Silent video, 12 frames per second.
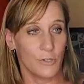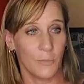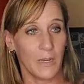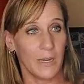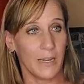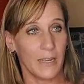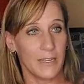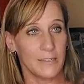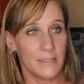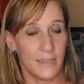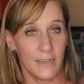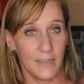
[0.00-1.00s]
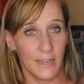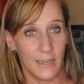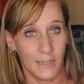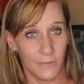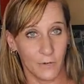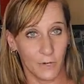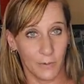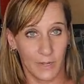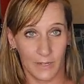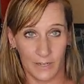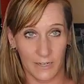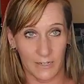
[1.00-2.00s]
media saying, hey, have you heard about
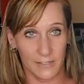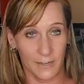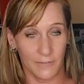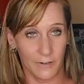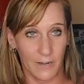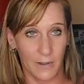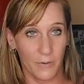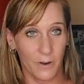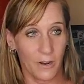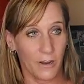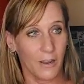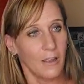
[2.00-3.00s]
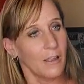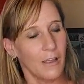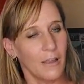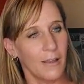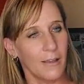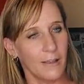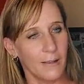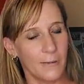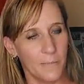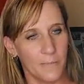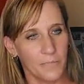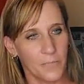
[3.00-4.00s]
Ladies Off-Road Network?
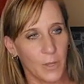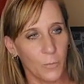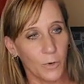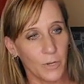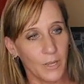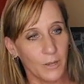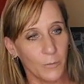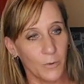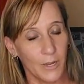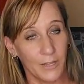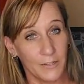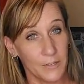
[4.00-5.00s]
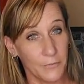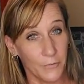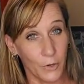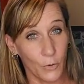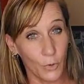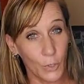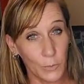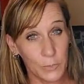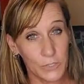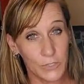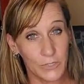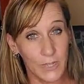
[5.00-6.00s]
Working with different
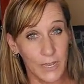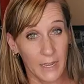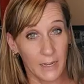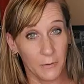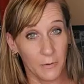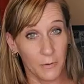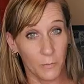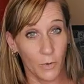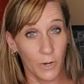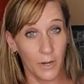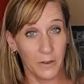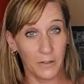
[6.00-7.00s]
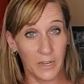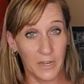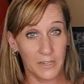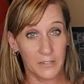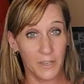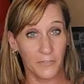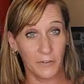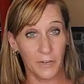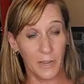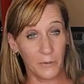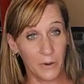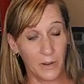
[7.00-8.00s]
groups that want Ladies Off-Road
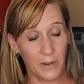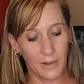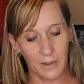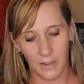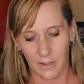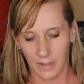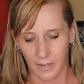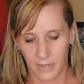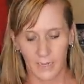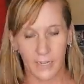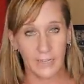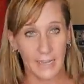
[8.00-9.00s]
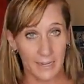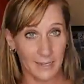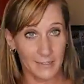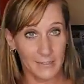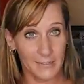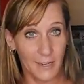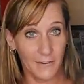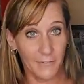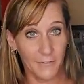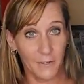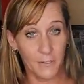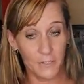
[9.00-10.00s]
Network, any of that kind of stuff.
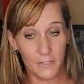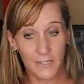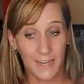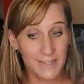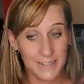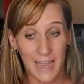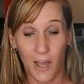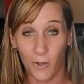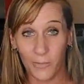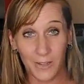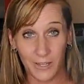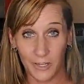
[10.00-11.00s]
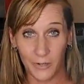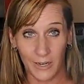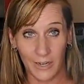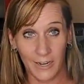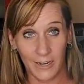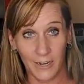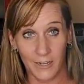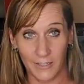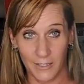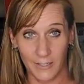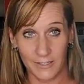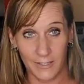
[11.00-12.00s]
You just gotta tell me that you did it on
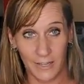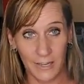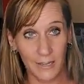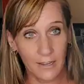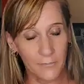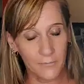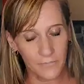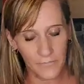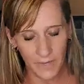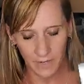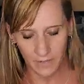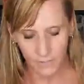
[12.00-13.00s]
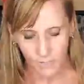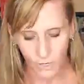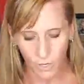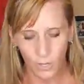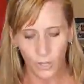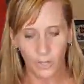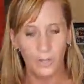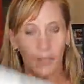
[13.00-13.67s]
this link, and it's all